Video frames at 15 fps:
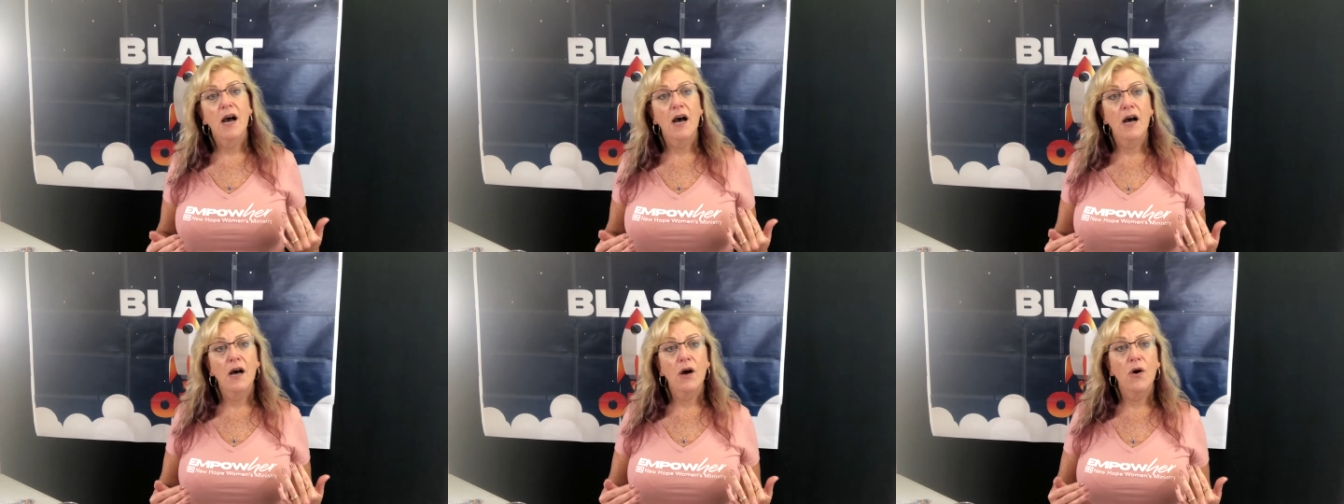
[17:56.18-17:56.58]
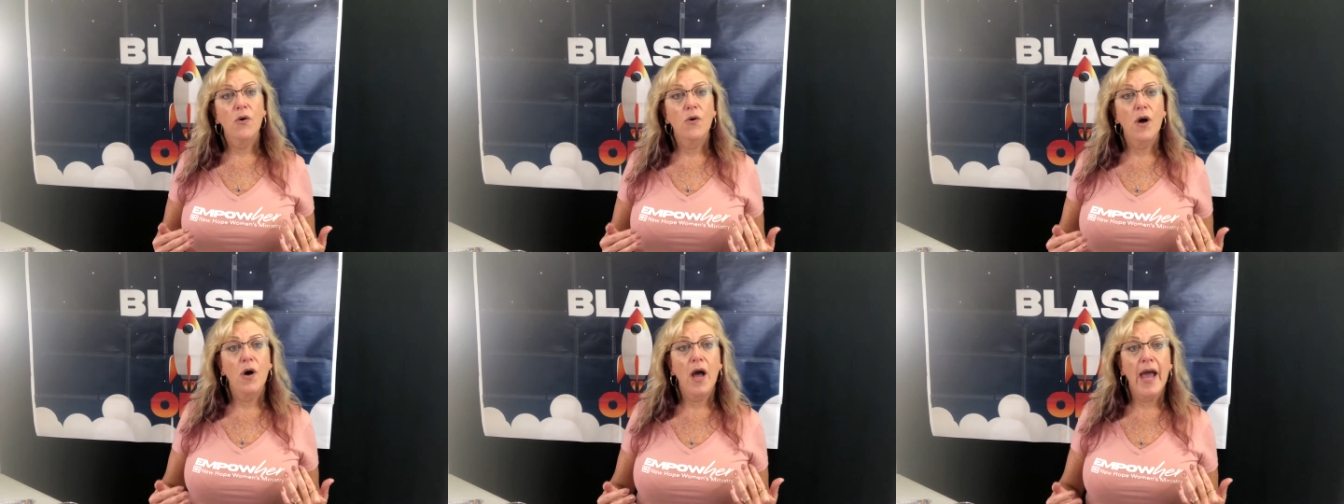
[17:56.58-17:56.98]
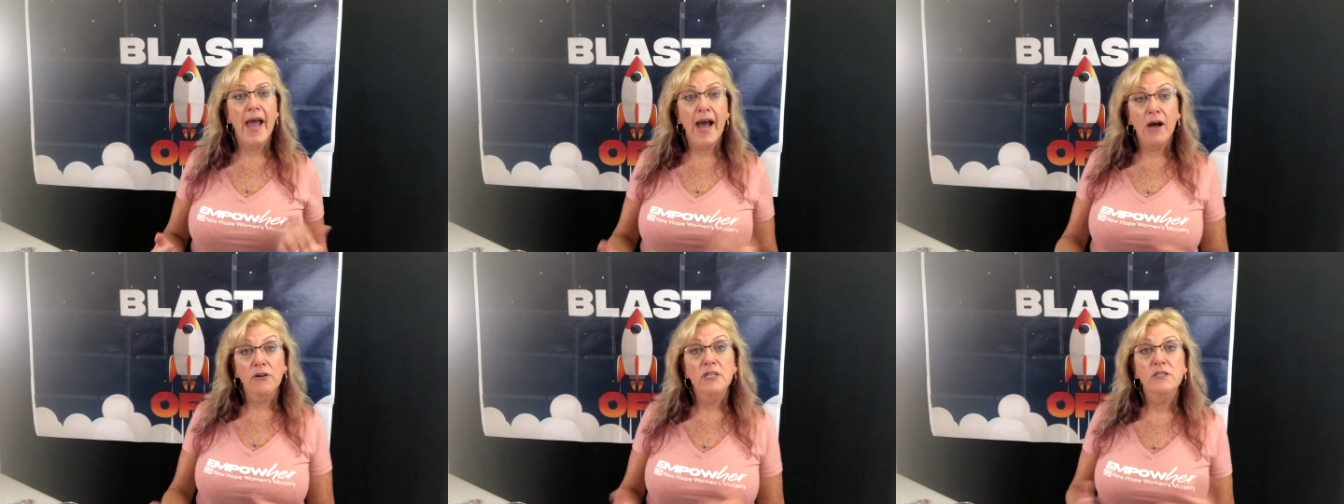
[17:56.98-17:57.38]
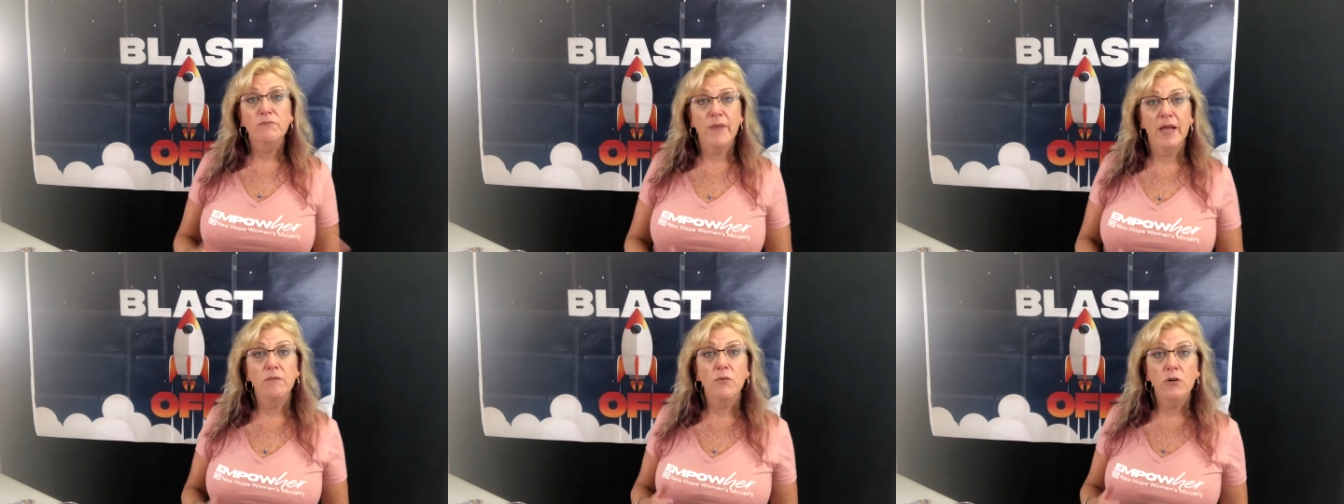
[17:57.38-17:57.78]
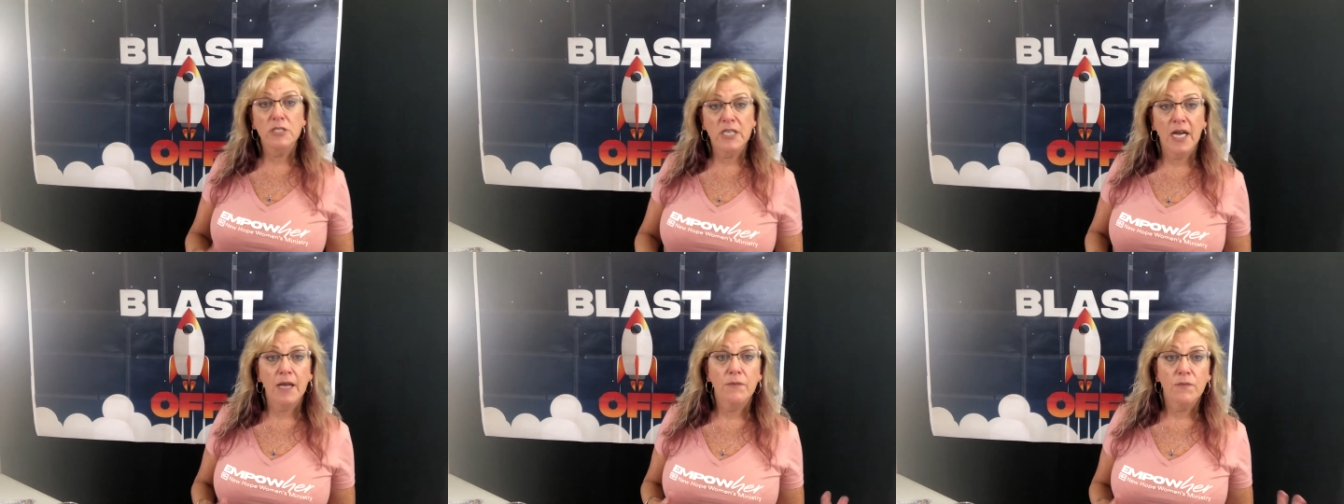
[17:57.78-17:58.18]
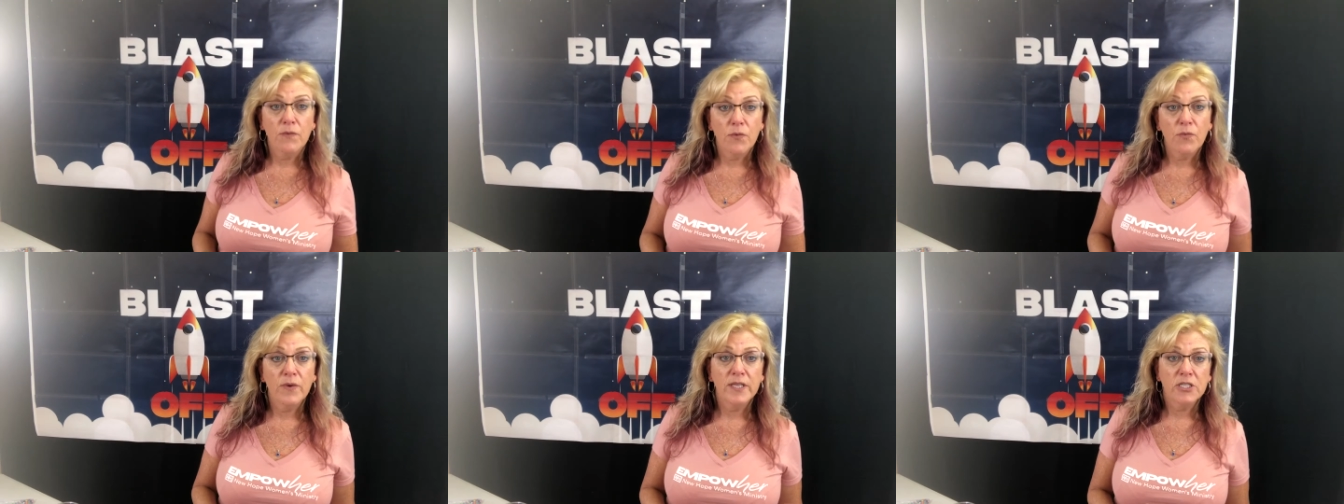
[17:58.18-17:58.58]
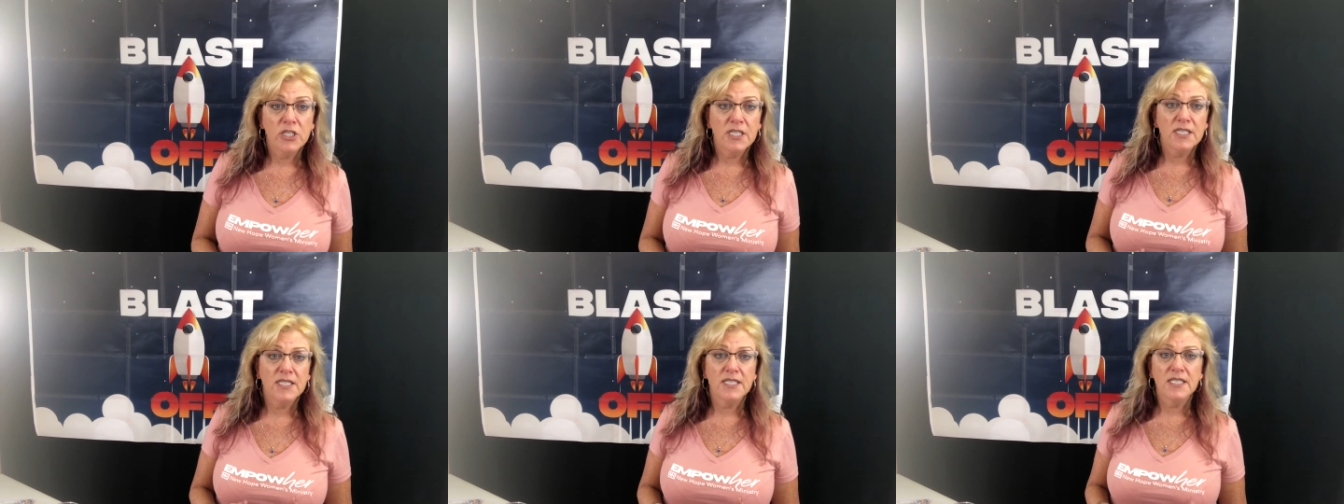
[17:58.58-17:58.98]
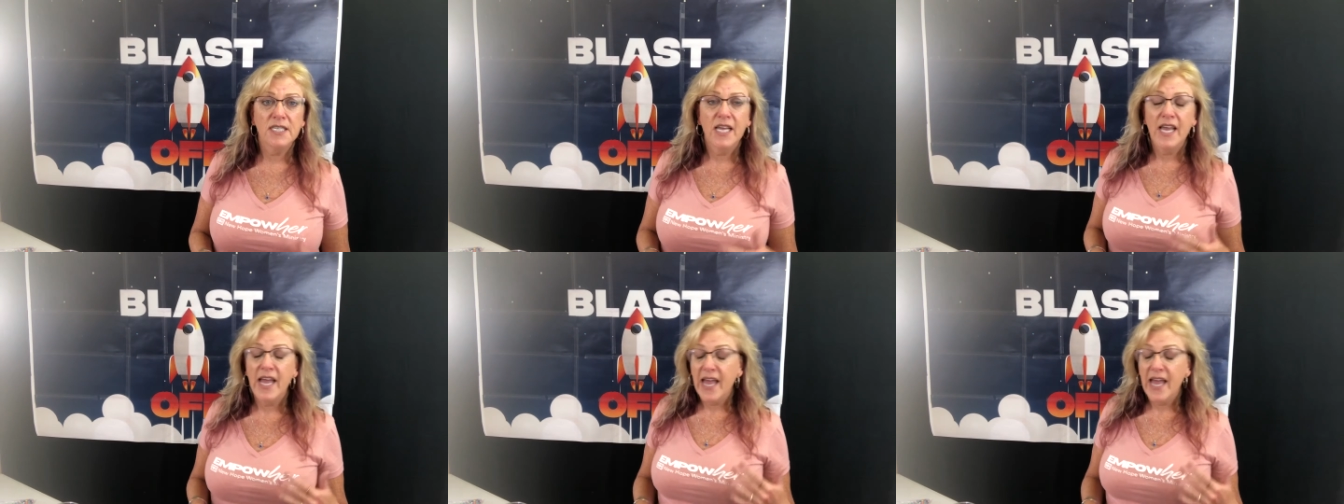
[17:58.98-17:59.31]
how to spend more time with Jesus.